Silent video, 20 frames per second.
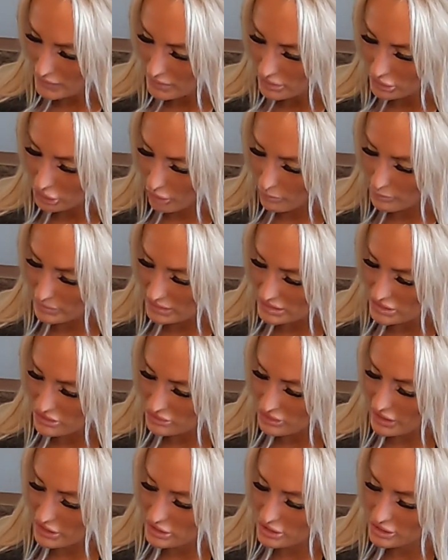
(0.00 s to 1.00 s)
Don't be a
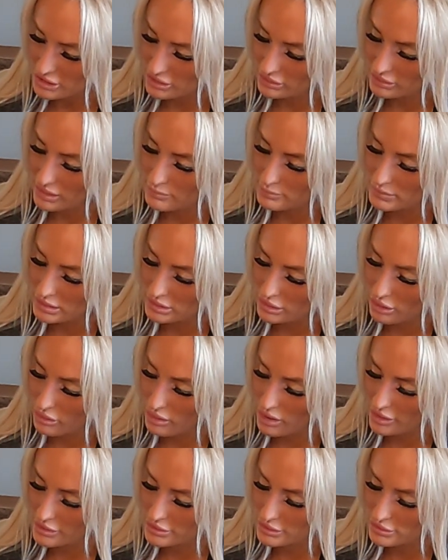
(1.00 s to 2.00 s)
stranger. Let me know
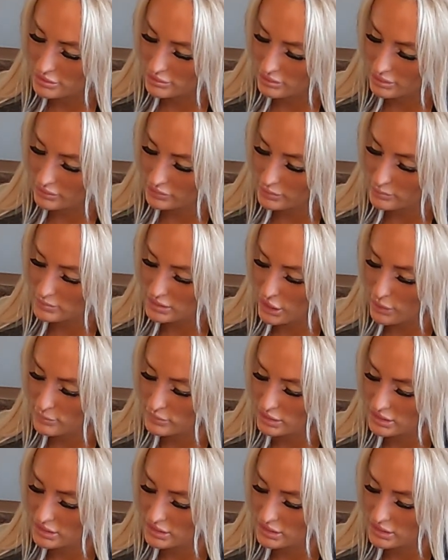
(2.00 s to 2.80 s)
how you're doing from time to